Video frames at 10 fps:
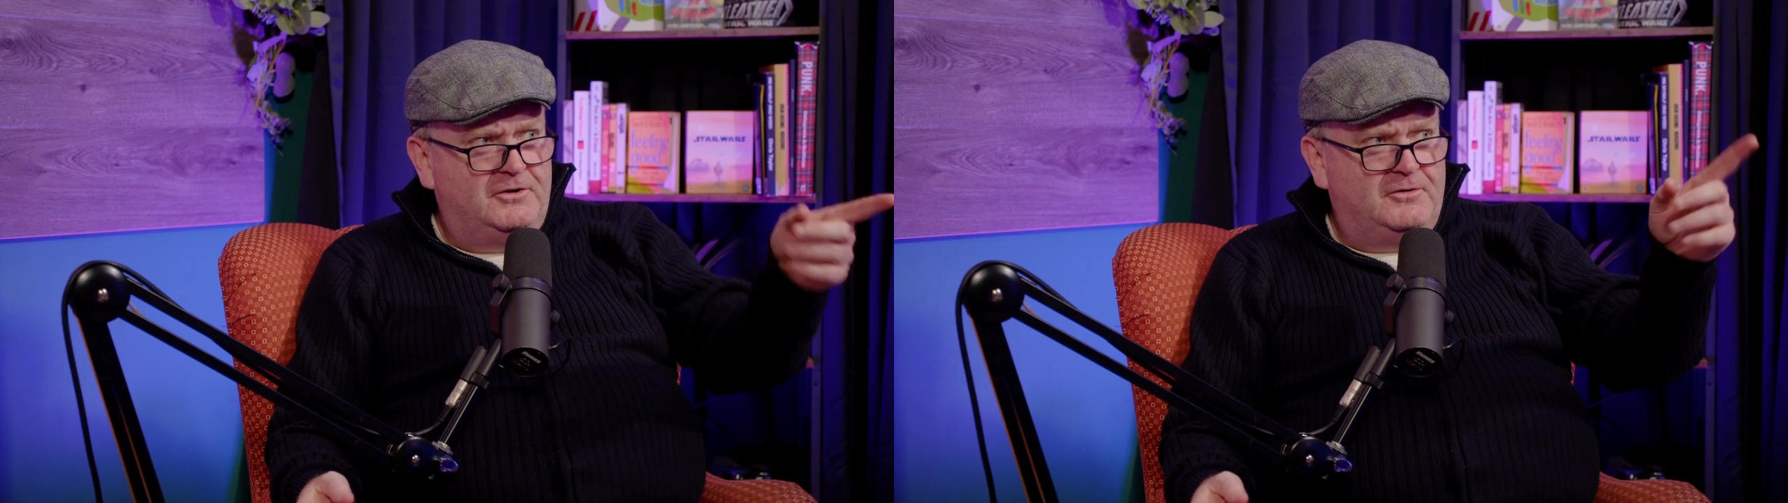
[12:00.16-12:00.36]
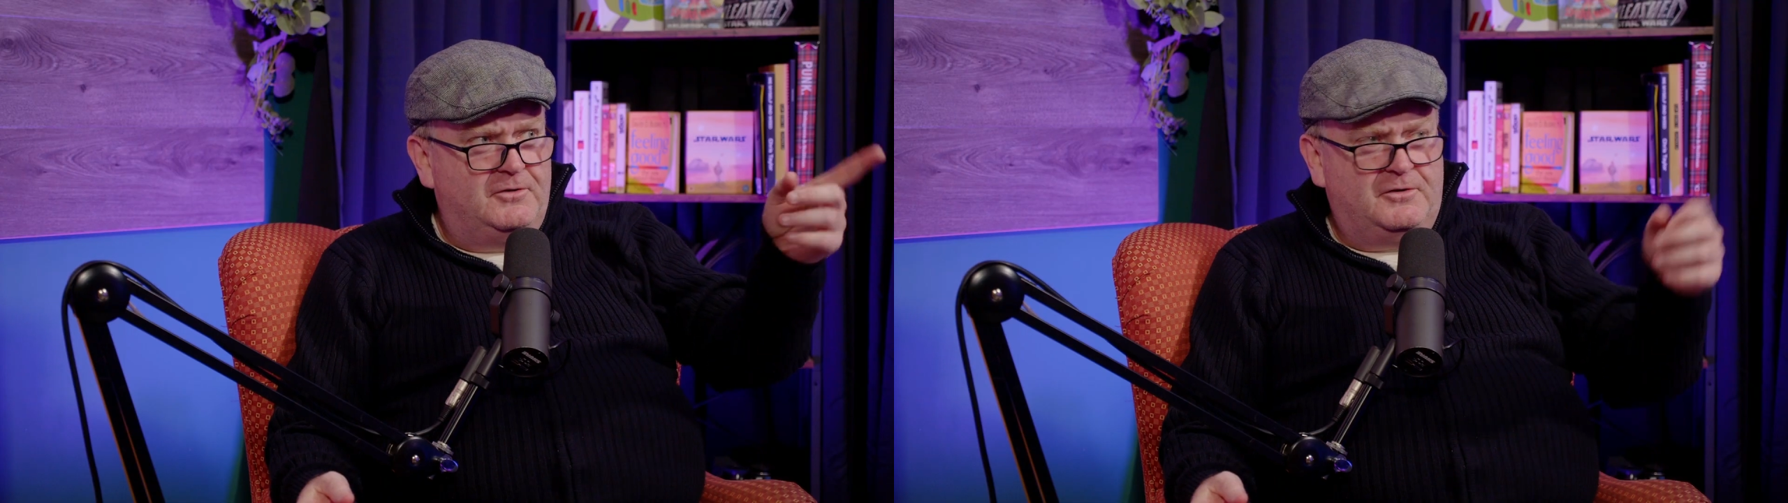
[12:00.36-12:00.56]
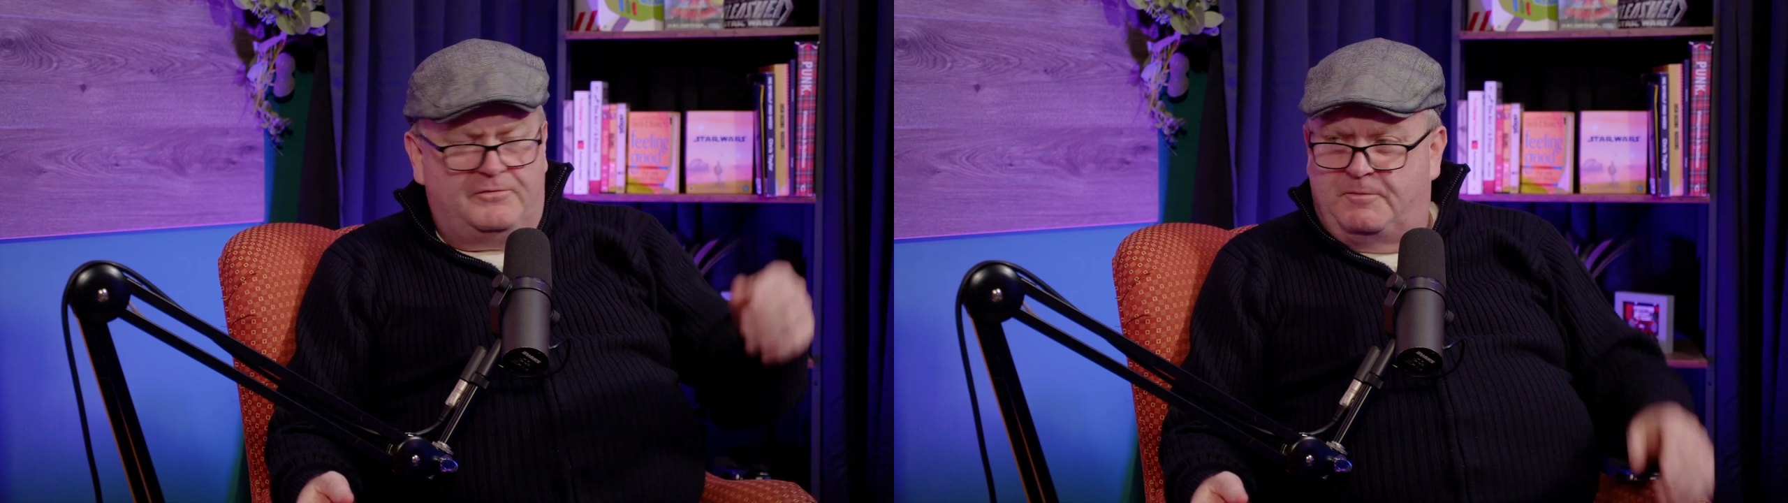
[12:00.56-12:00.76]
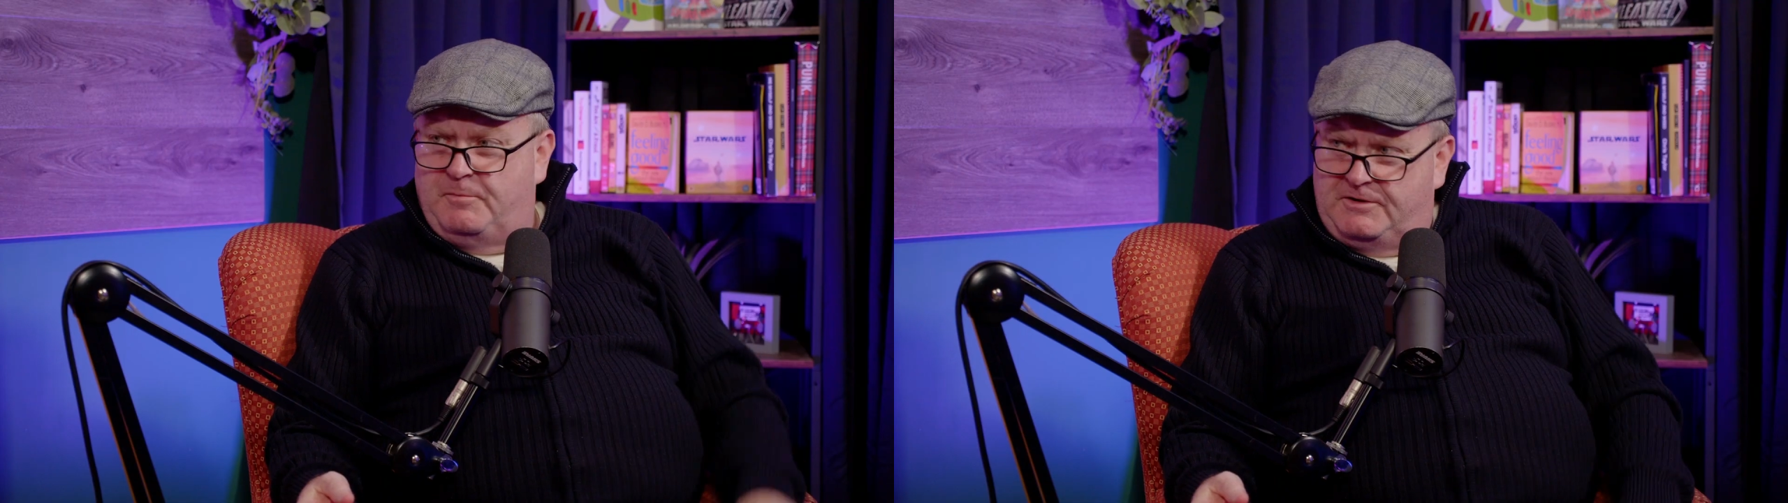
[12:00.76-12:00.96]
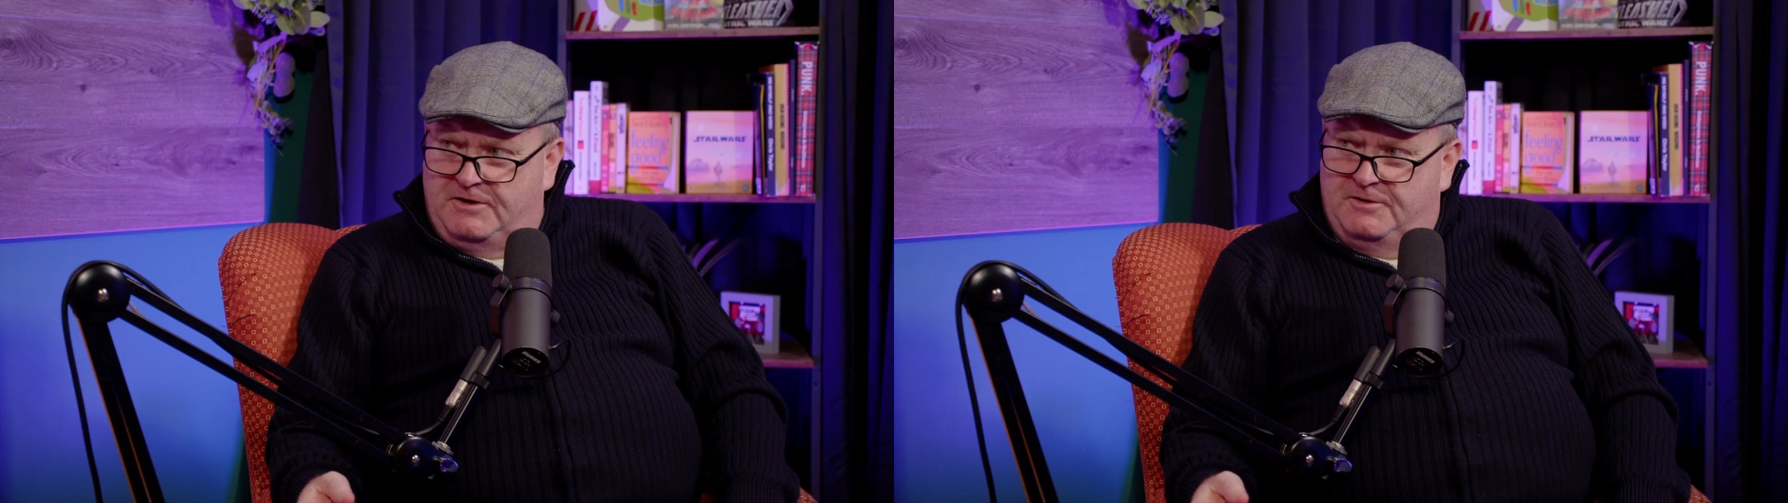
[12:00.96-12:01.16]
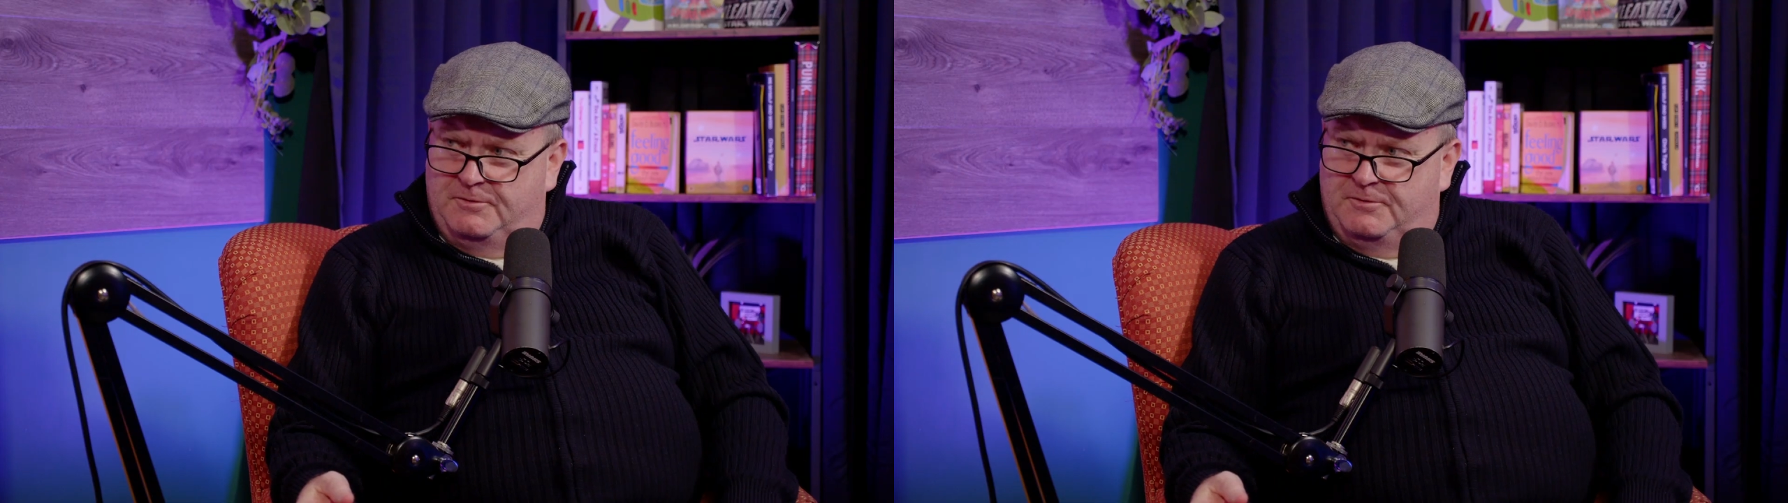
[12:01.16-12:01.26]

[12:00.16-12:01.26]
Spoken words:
you've admitted it